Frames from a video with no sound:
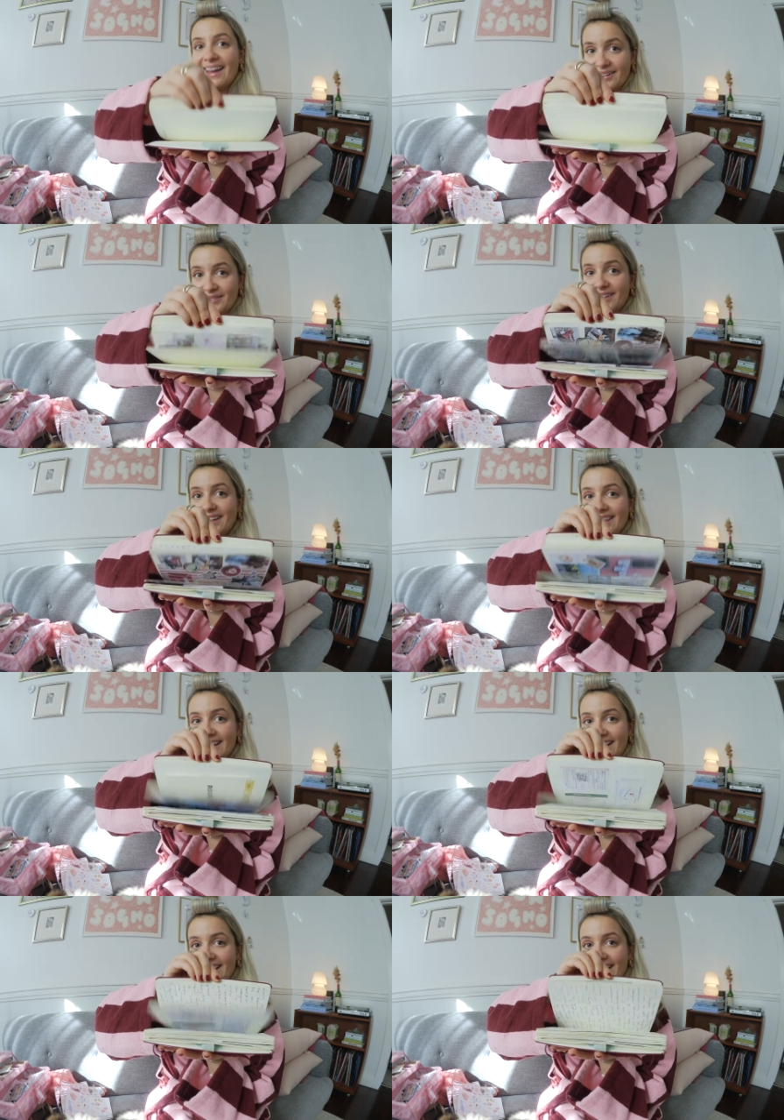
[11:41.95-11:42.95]

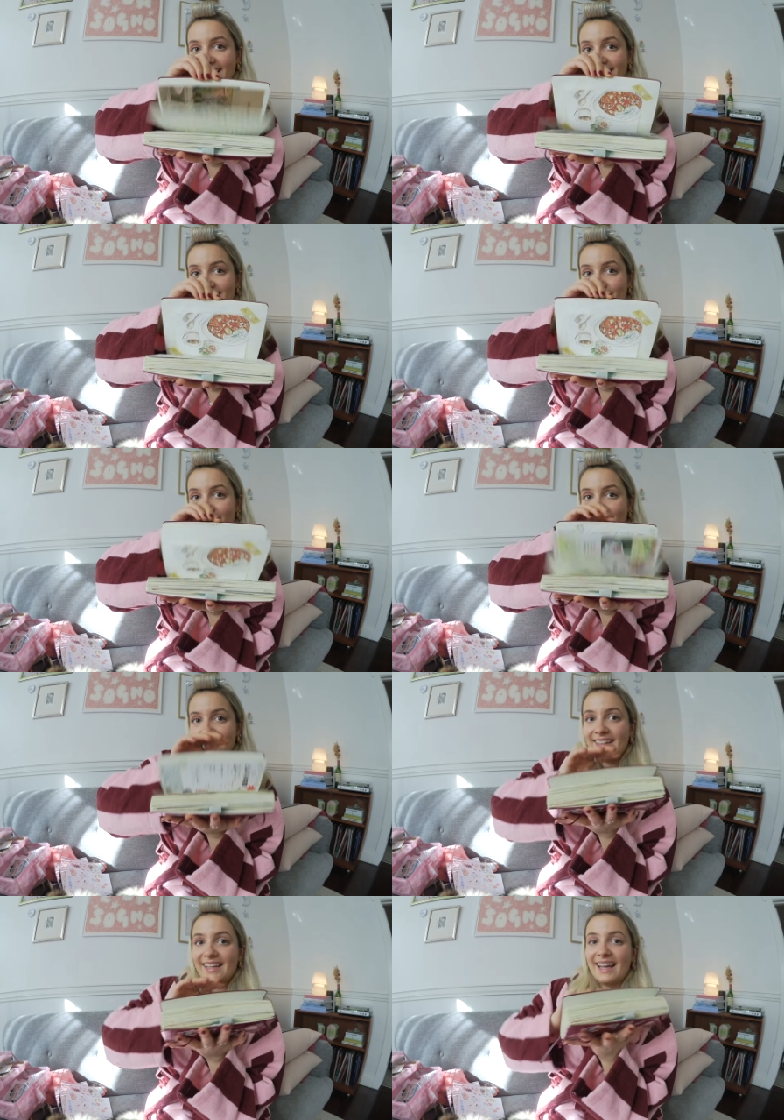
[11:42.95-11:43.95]
Everything is
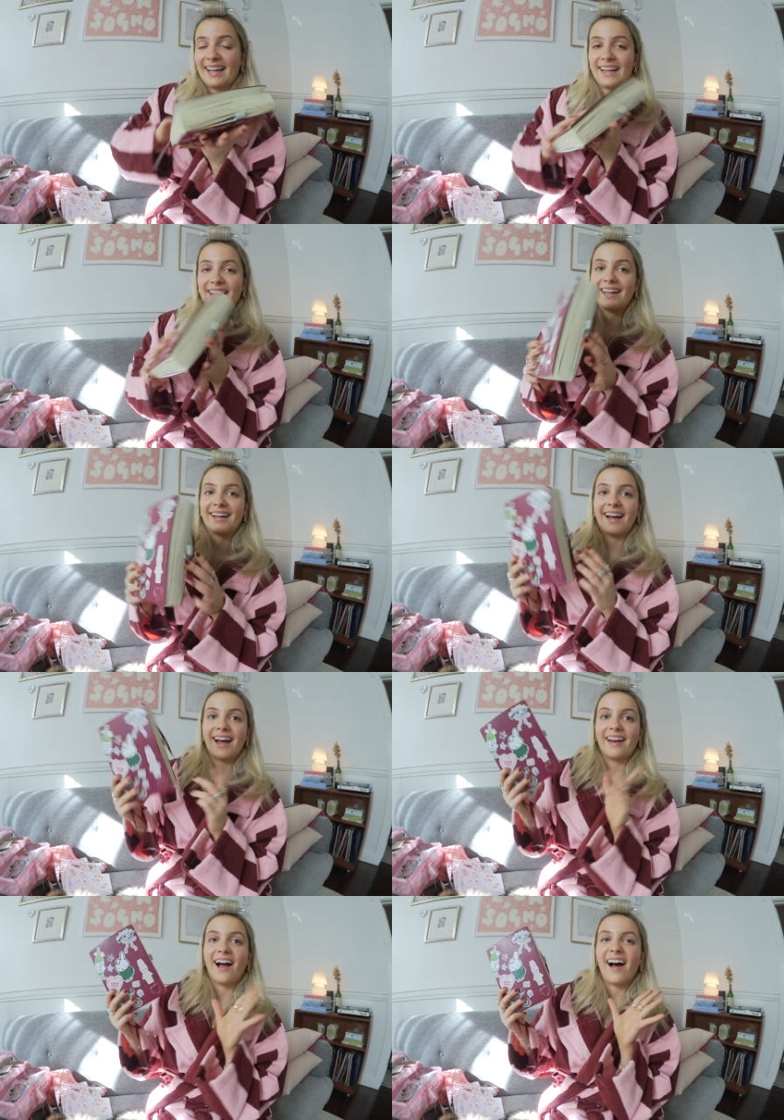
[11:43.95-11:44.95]
messily in here
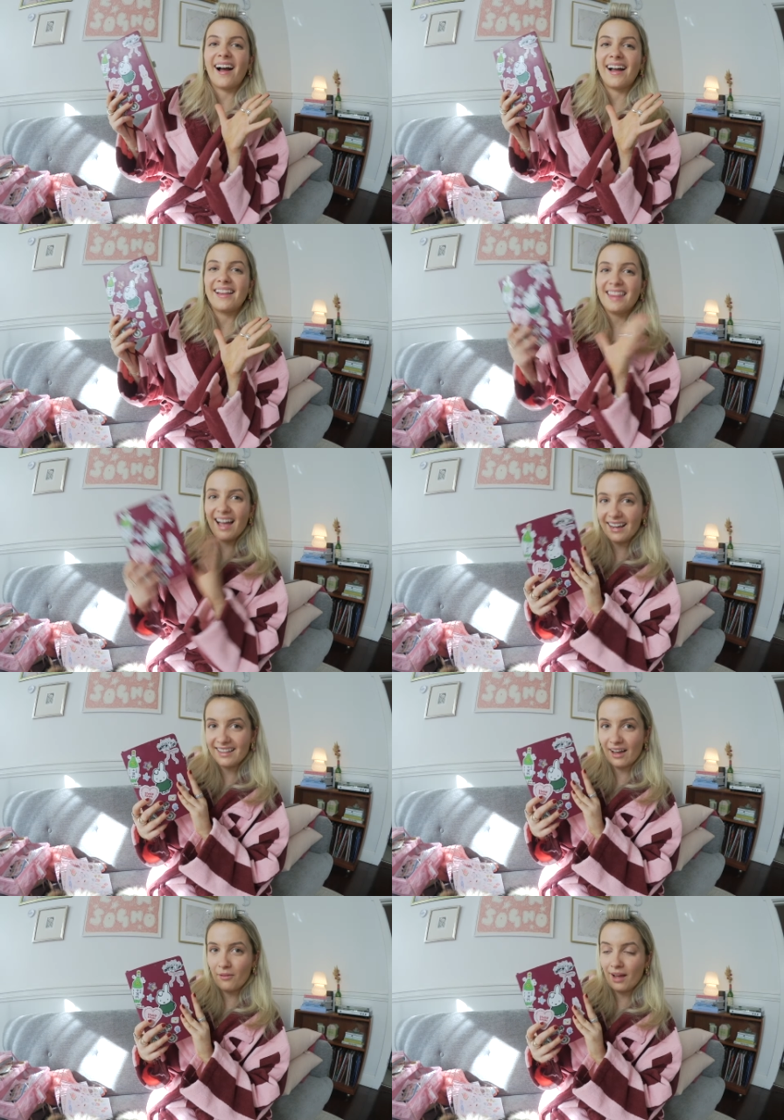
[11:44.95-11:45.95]
and I like
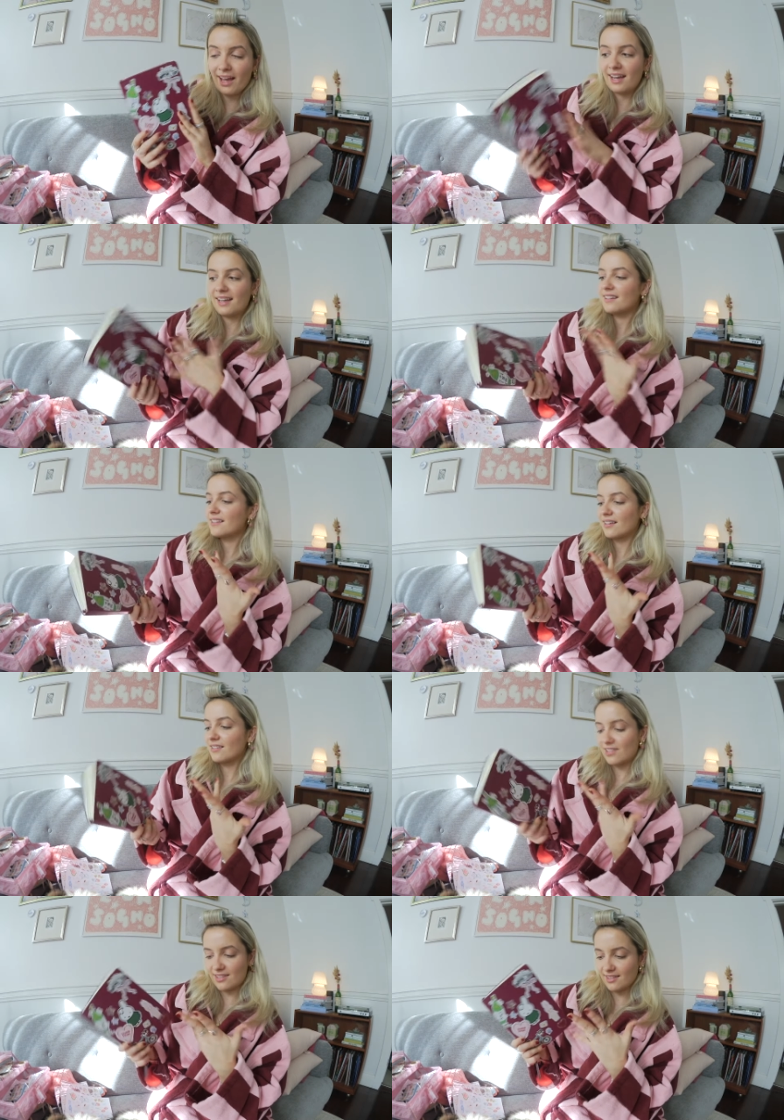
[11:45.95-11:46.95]
it that way. It is a
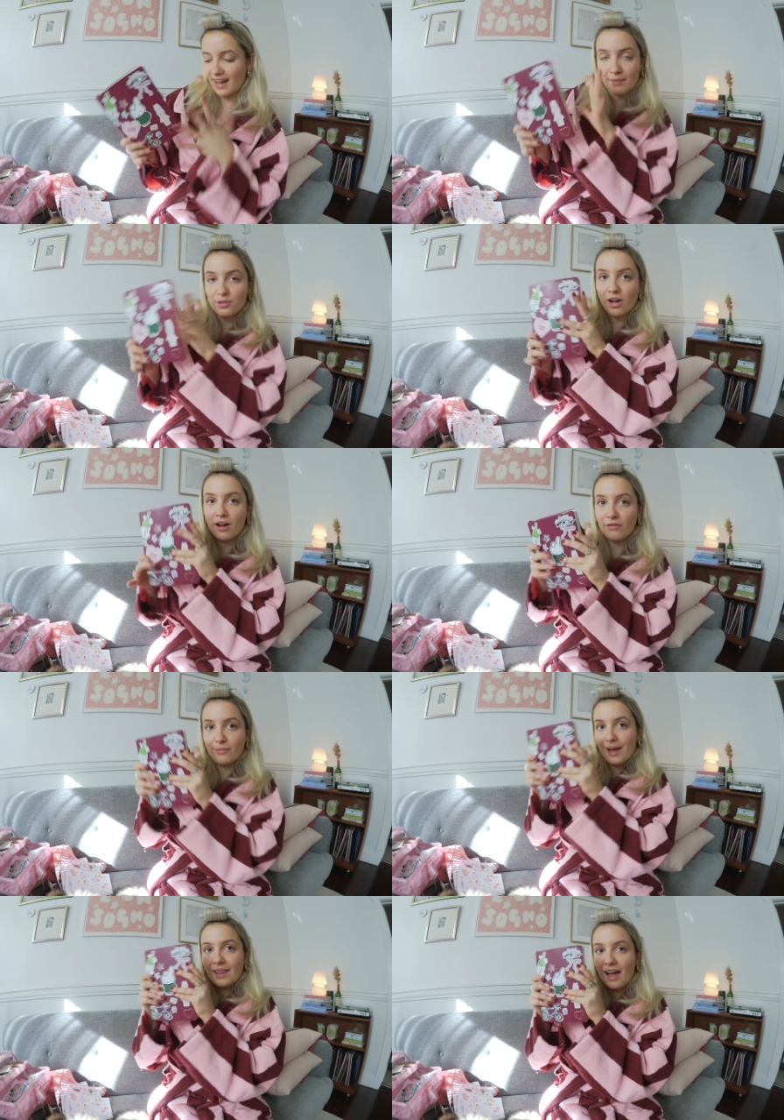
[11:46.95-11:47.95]
snapshot of
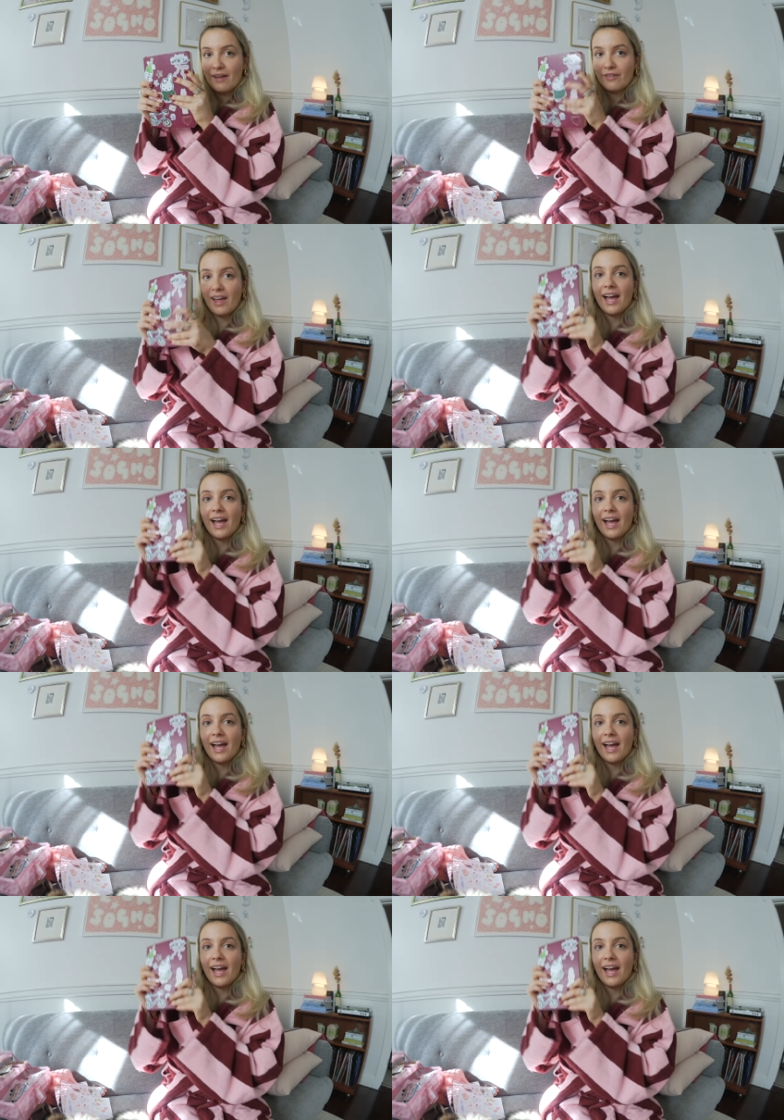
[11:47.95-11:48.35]
my life